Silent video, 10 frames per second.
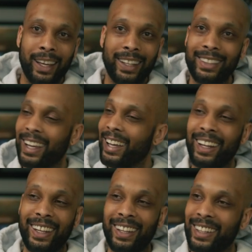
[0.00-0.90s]
It's light
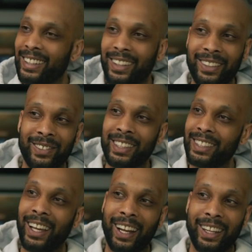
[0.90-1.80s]
at the end of the tunnel.
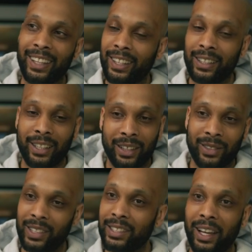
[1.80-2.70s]
It's light at the end of the
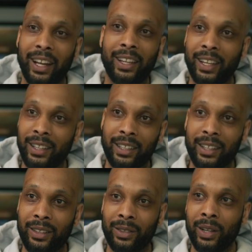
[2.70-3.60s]
tunnel. It's light at the end of the
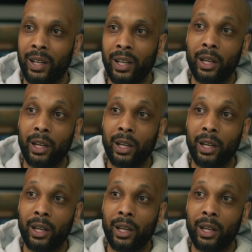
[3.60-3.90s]
tunnel.